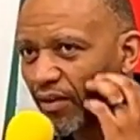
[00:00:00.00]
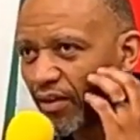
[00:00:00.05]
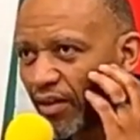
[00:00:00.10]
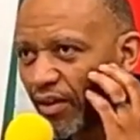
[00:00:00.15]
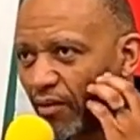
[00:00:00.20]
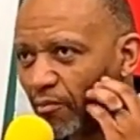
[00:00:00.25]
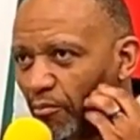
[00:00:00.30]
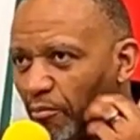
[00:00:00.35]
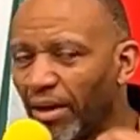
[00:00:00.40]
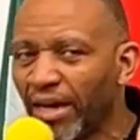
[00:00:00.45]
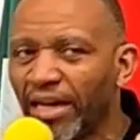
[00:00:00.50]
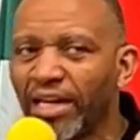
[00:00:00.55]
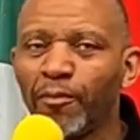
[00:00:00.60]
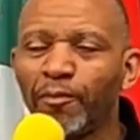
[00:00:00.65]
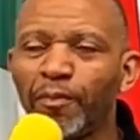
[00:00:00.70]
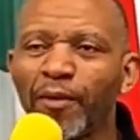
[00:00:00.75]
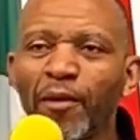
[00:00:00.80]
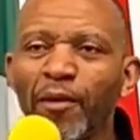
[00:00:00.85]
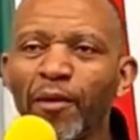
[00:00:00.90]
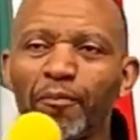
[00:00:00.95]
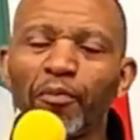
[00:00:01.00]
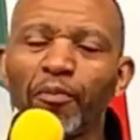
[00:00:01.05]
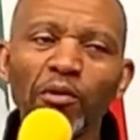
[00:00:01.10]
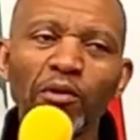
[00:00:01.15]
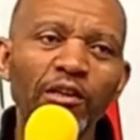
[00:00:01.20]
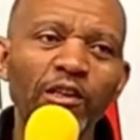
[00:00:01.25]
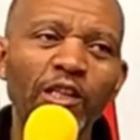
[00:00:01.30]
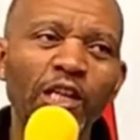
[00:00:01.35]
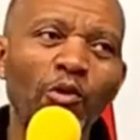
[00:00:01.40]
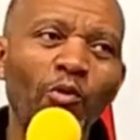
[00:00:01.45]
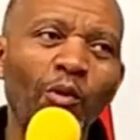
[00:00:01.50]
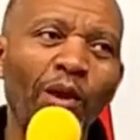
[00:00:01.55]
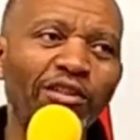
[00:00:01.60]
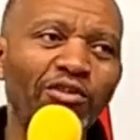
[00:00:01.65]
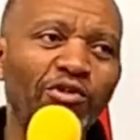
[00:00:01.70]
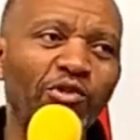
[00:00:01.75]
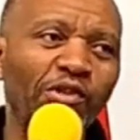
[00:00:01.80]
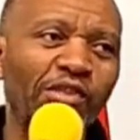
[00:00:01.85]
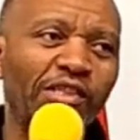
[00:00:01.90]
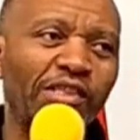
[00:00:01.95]
Many people, they want
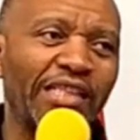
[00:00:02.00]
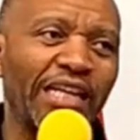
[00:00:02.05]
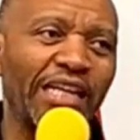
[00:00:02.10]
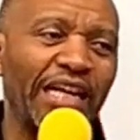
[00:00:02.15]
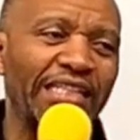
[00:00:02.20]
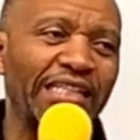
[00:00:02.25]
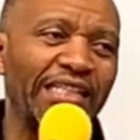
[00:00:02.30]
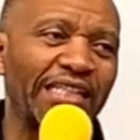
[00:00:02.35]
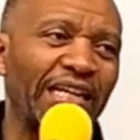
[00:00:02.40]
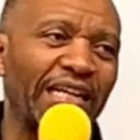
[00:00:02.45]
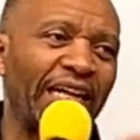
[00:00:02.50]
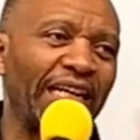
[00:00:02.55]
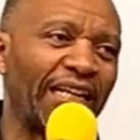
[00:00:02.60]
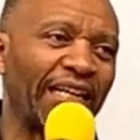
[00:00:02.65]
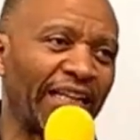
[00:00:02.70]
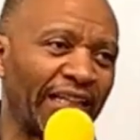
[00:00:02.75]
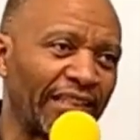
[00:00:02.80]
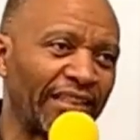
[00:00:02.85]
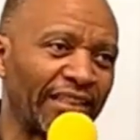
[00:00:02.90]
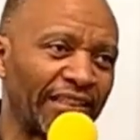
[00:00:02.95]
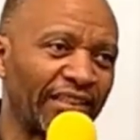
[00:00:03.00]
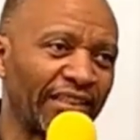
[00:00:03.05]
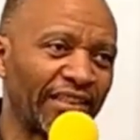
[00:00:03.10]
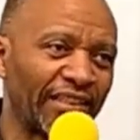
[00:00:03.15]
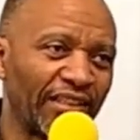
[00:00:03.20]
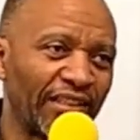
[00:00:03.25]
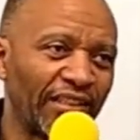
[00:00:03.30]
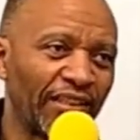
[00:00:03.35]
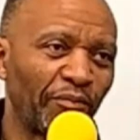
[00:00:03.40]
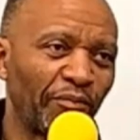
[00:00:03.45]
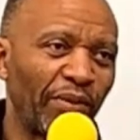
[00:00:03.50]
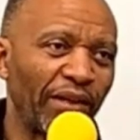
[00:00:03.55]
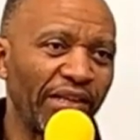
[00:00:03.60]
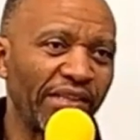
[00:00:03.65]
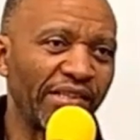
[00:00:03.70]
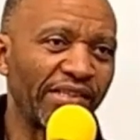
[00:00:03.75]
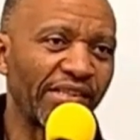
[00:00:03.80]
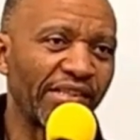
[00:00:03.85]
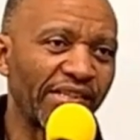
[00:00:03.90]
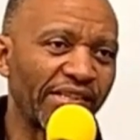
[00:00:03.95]
to start running.
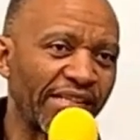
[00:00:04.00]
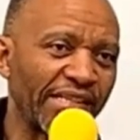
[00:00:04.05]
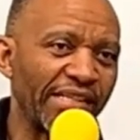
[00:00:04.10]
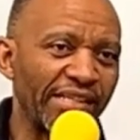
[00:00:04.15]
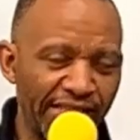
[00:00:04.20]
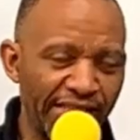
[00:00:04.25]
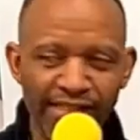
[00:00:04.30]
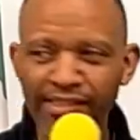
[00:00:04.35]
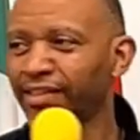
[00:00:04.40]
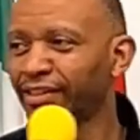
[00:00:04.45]
Please sit.